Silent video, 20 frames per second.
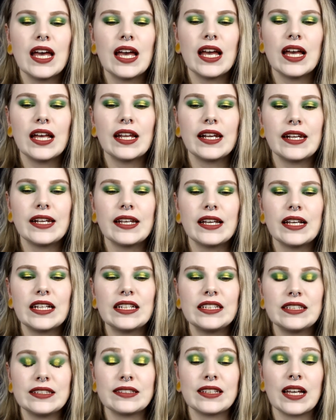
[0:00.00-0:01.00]
and
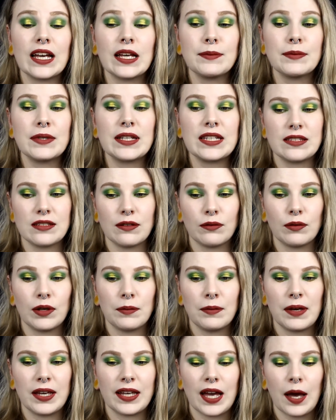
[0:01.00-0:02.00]
this time it's only
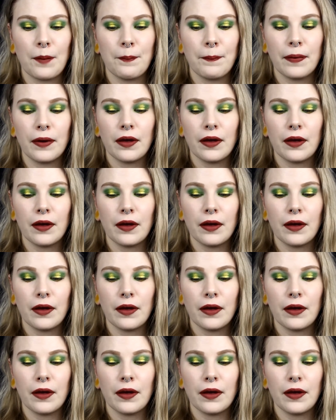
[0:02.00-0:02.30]
makeup.